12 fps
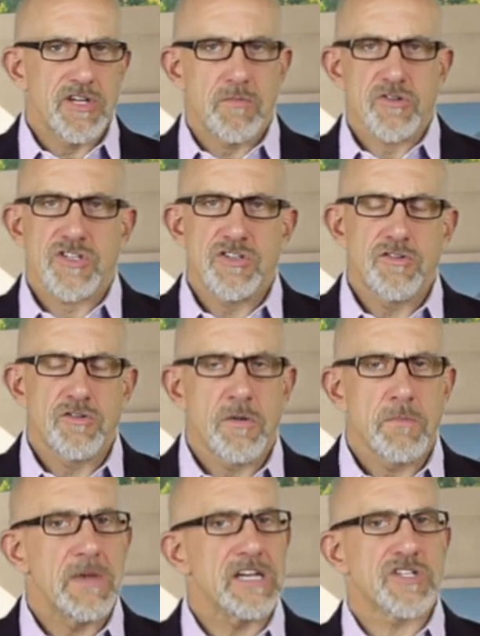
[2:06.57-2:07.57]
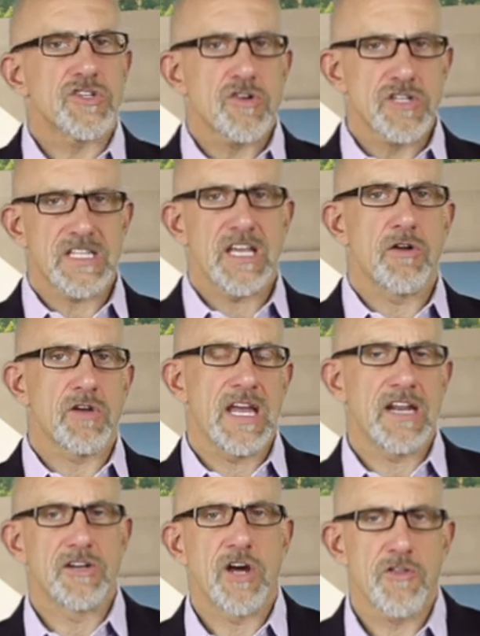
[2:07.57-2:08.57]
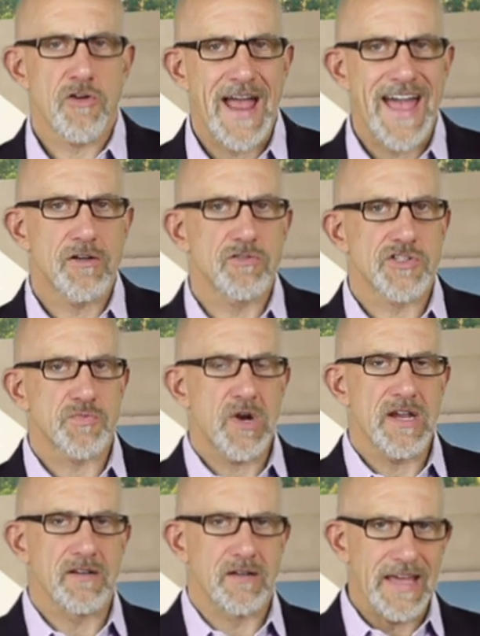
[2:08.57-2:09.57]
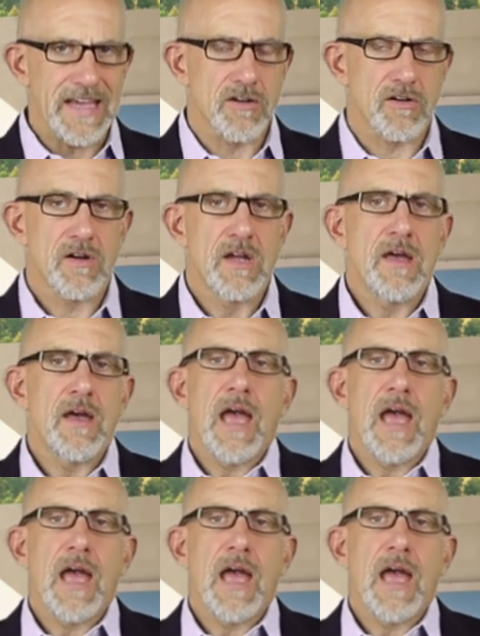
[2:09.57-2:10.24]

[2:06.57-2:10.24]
Number two, make sure that they don't get another ankle sprain later.